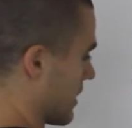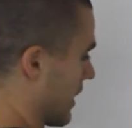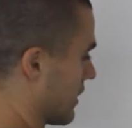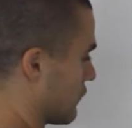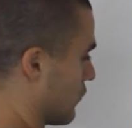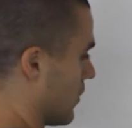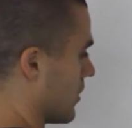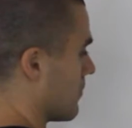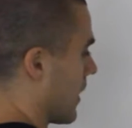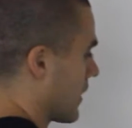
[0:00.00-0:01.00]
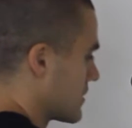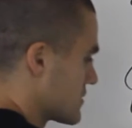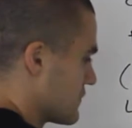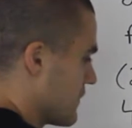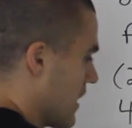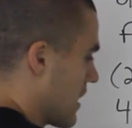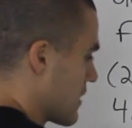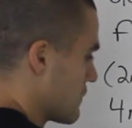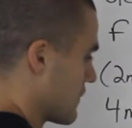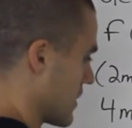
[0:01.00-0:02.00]
negative 1 minus
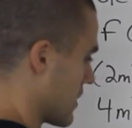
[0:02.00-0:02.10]
5